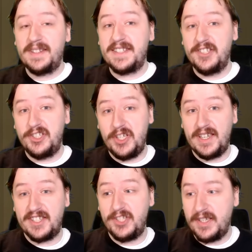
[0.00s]
This is
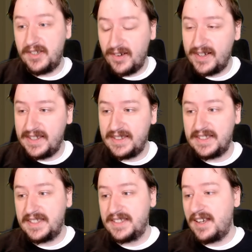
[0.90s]
GSG Guardian.
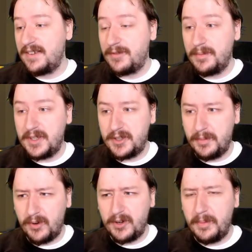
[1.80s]
This is got from the
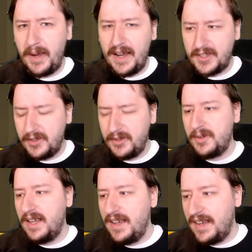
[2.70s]
Supporter Pack
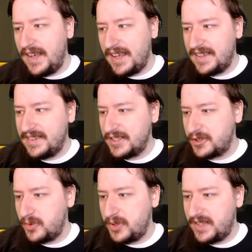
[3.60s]
2, and
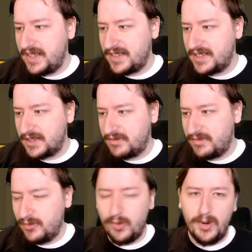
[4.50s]
this one is
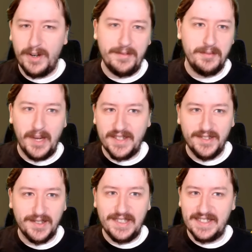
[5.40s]
one of the best
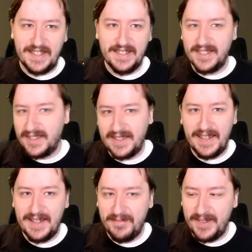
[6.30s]
looking skins in the
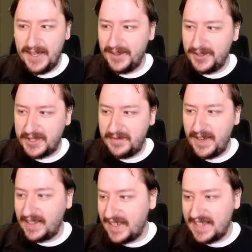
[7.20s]
game. It looks
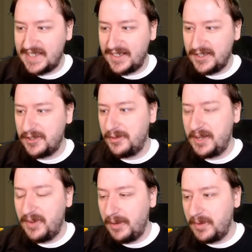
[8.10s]
fantastic on so
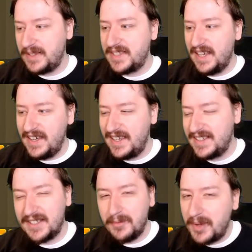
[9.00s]
many weapons.
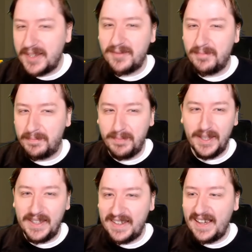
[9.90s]
Is it a bit
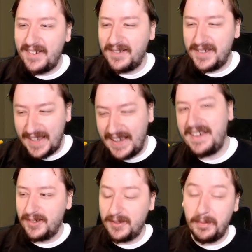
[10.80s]
blinged out?
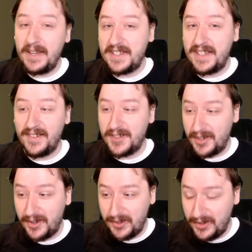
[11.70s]
Yeah, the base colors
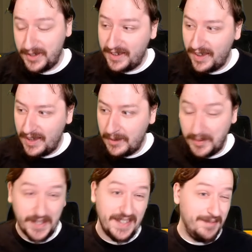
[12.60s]
are good,
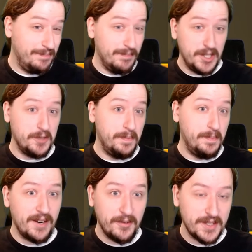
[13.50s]
but they get much
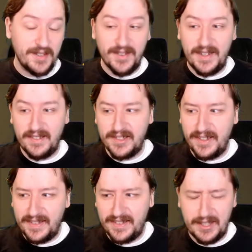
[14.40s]
better with certain colors
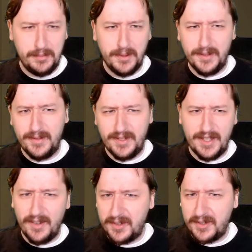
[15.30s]
on there. Like you put
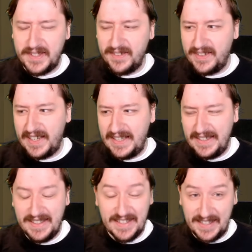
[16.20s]
Salt Crystal on any
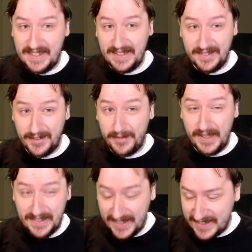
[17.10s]
of these, and I think they look
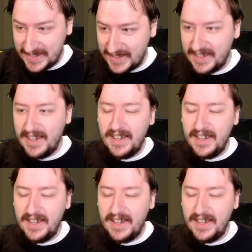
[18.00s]
fantastic.